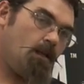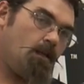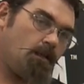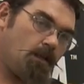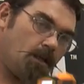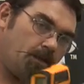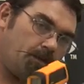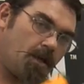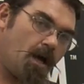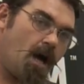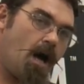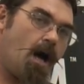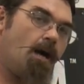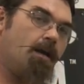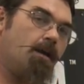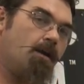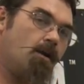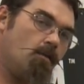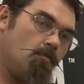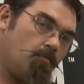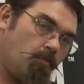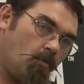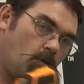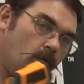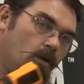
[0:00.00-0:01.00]
Let the hot
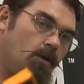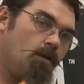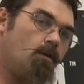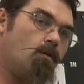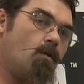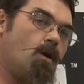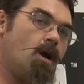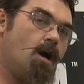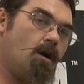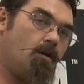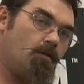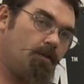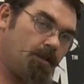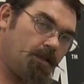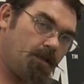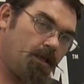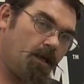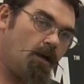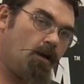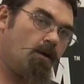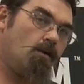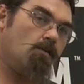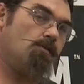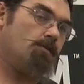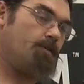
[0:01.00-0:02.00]
air boil around in
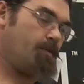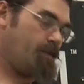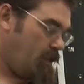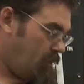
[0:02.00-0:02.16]
there and